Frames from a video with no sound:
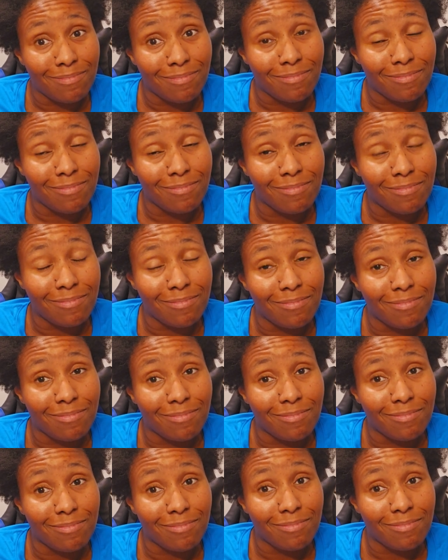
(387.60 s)

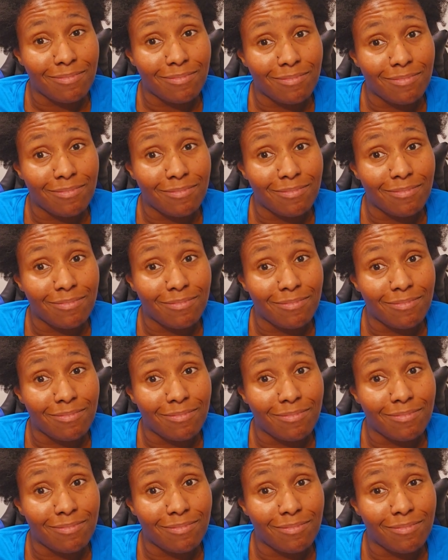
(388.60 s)

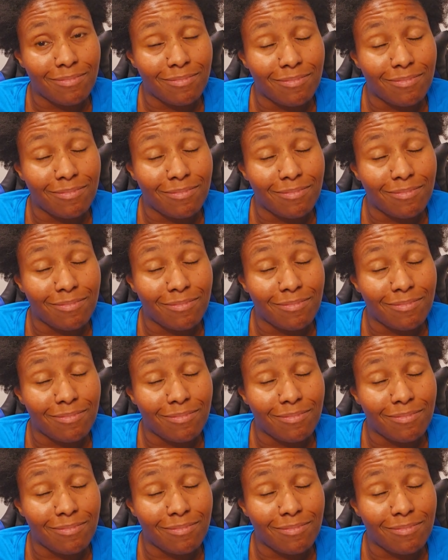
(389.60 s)
(silence)